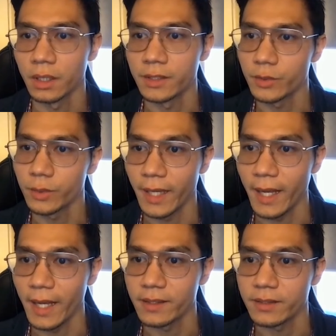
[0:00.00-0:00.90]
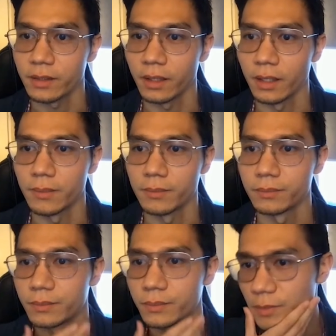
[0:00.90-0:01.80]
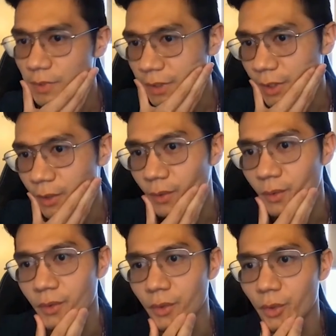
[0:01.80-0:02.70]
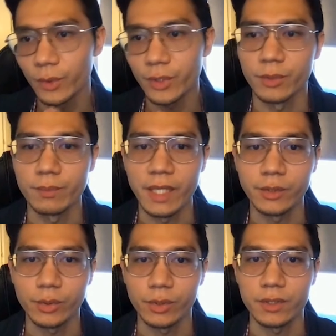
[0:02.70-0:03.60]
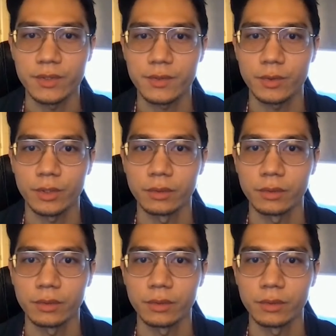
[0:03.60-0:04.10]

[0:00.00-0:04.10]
do want to ask, who were your mentors,